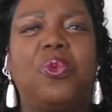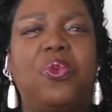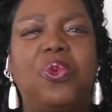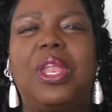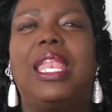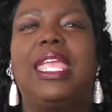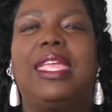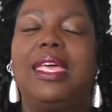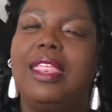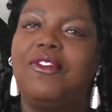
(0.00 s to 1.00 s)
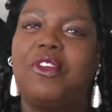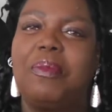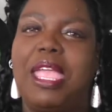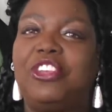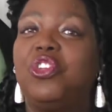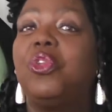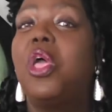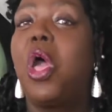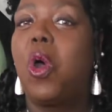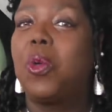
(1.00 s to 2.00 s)
really good information
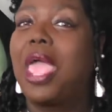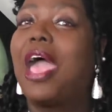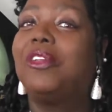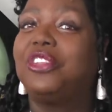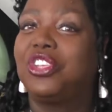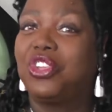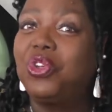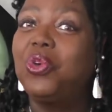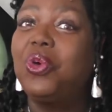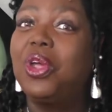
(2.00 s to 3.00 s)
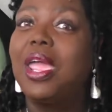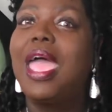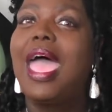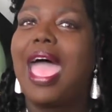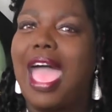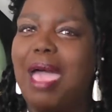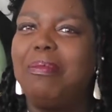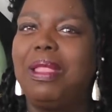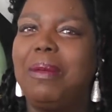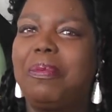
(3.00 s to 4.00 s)
on how to cure
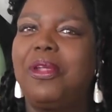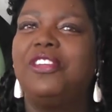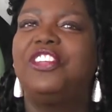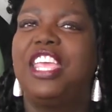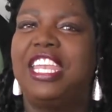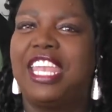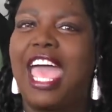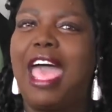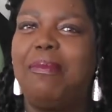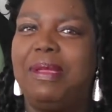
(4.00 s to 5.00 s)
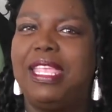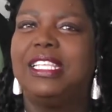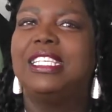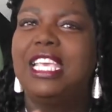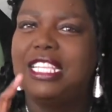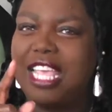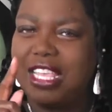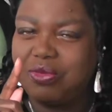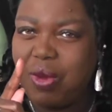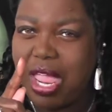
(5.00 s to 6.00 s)
high blood pressure and diabetes.
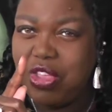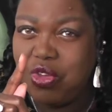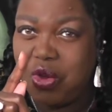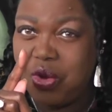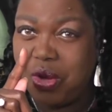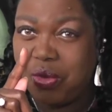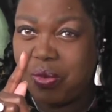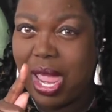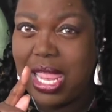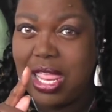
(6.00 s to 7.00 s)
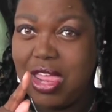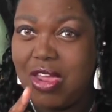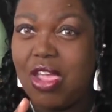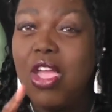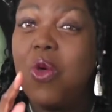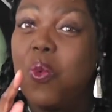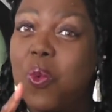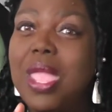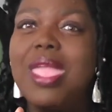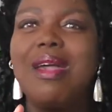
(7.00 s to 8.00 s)
That's right, you heard it right here.
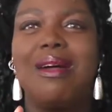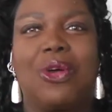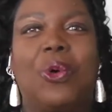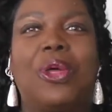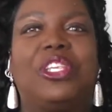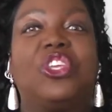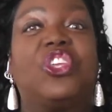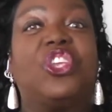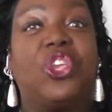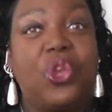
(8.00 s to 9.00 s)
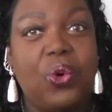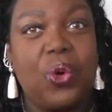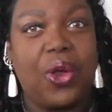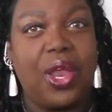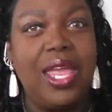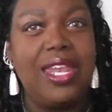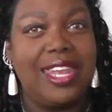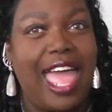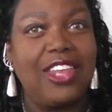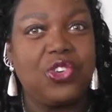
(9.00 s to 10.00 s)
We are going to cure,
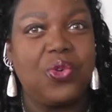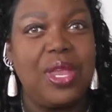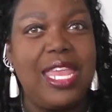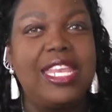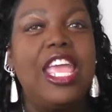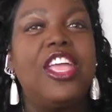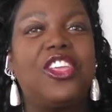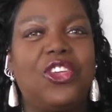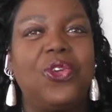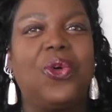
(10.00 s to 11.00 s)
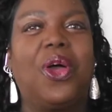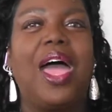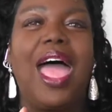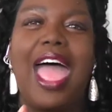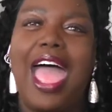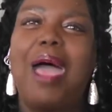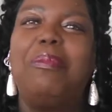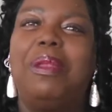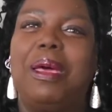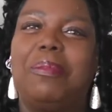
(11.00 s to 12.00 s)
not treat, cure
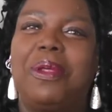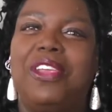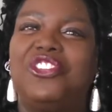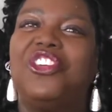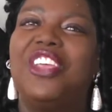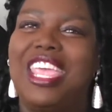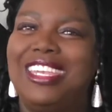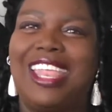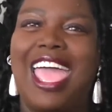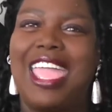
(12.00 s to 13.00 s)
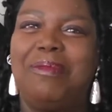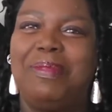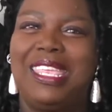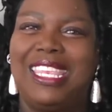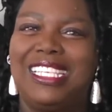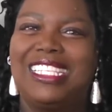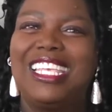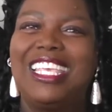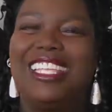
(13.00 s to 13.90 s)
high blood pressure and diabetes.